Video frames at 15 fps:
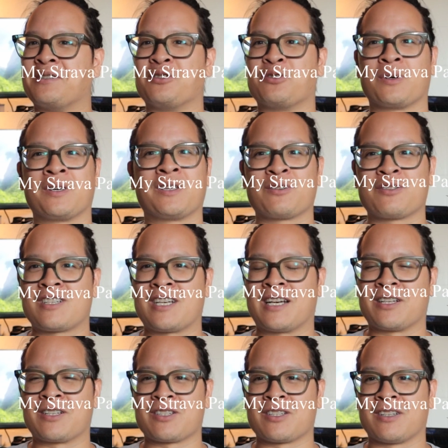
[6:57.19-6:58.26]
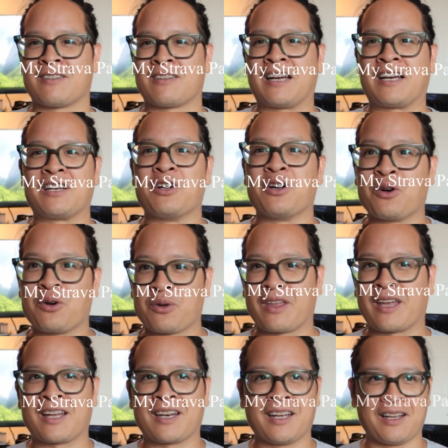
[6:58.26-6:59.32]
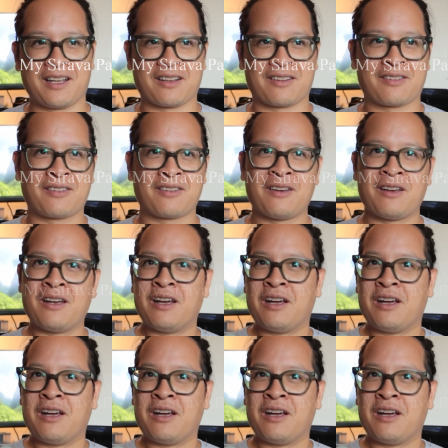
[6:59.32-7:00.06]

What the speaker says: join those challenges. I know that it's